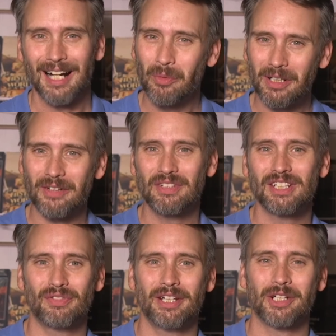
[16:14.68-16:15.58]
I wonder if
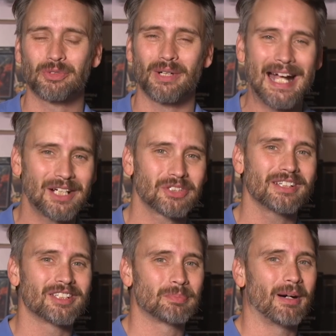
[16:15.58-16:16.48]
these figures were actually
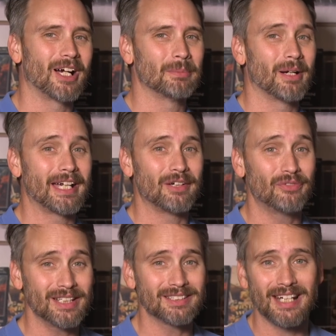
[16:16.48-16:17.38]
inspired by an
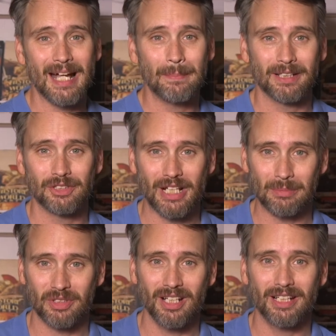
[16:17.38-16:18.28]
event that happened to
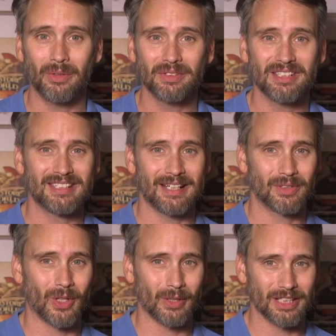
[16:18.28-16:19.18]
James Gunn on the set of
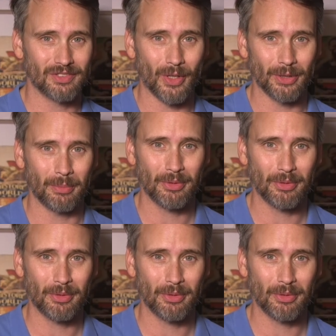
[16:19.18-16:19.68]
Guardians Volume